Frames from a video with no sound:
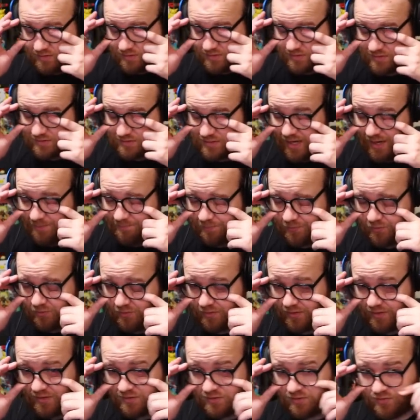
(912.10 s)
snap
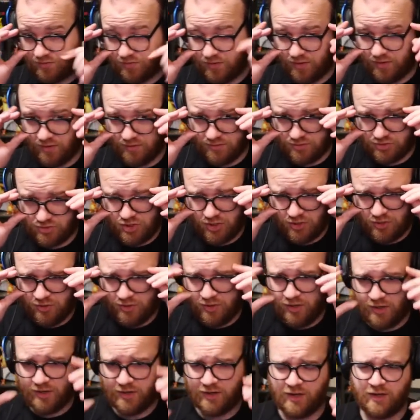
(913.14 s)
going into the
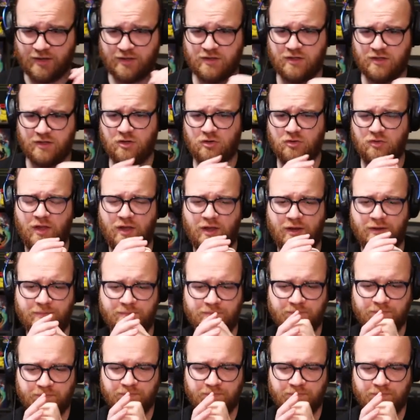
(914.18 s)
Juggernaut on here line.